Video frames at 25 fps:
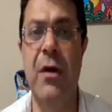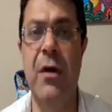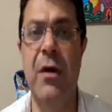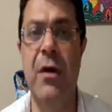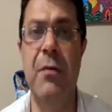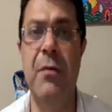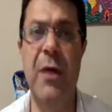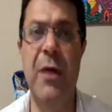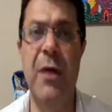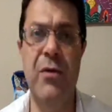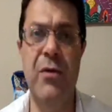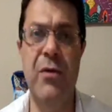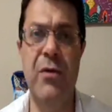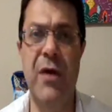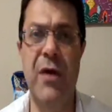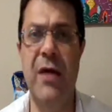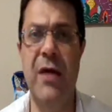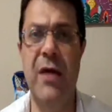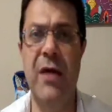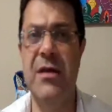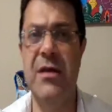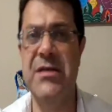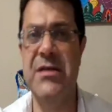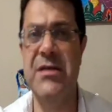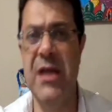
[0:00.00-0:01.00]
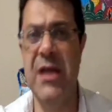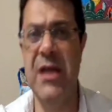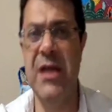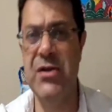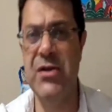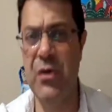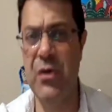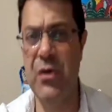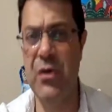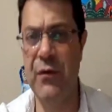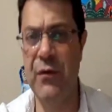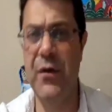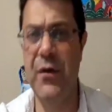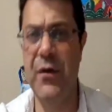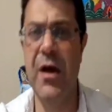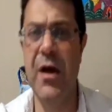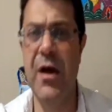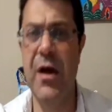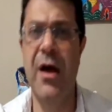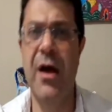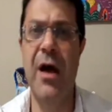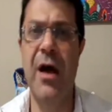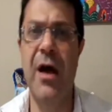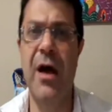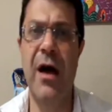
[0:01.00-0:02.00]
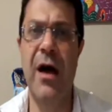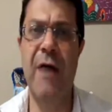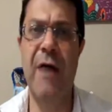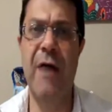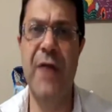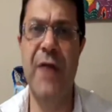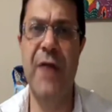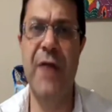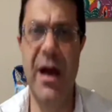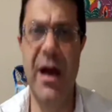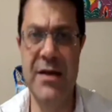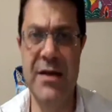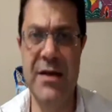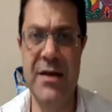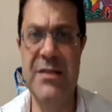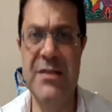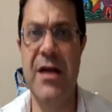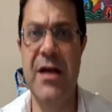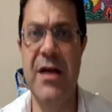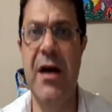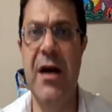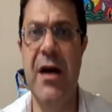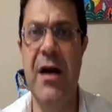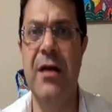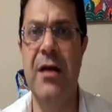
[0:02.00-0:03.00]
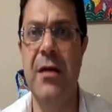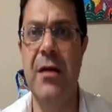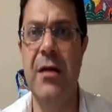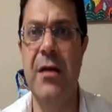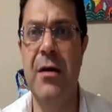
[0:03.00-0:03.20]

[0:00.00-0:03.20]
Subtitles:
by the United States of Afghanistan,